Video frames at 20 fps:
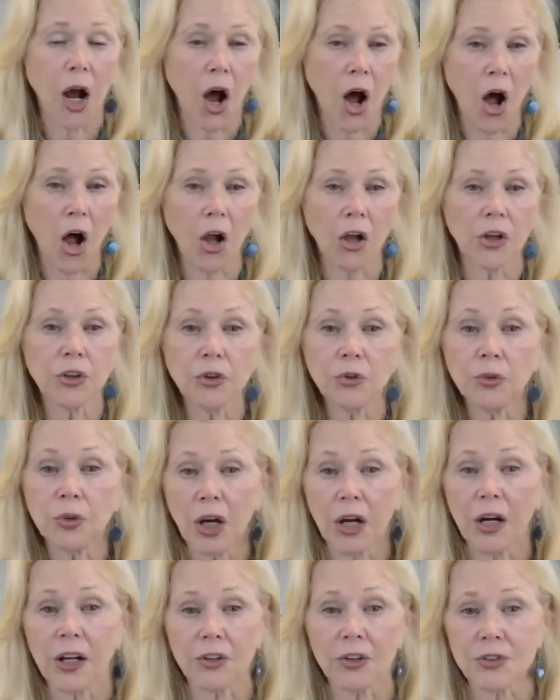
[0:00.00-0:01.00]
all you
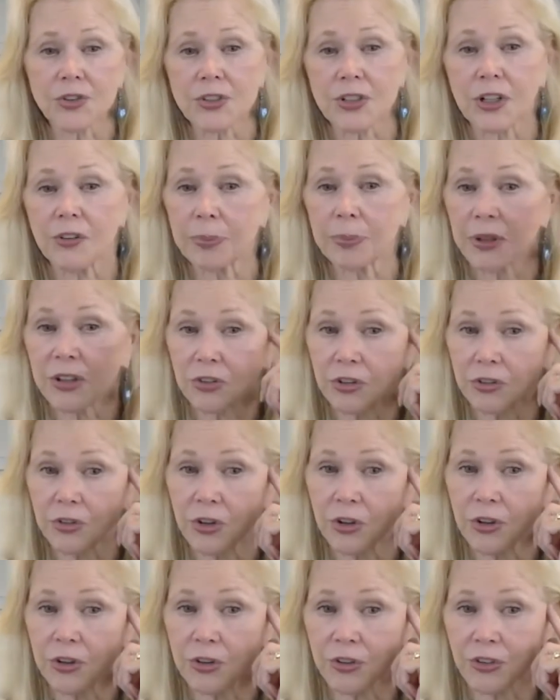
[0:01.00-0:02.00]
got it yourself because you've
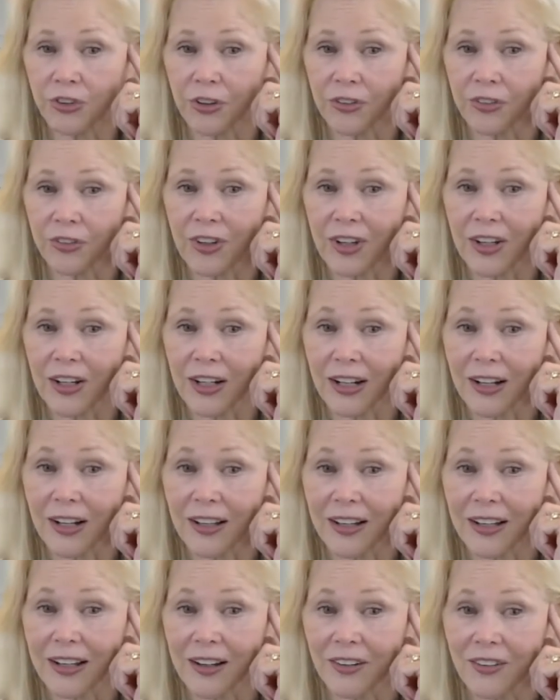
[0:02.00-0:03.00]
heard yourself say it out
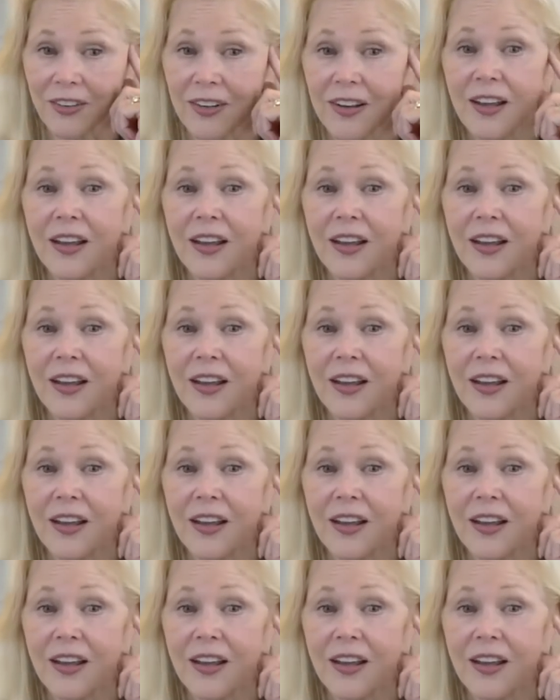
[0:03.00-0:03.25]
loud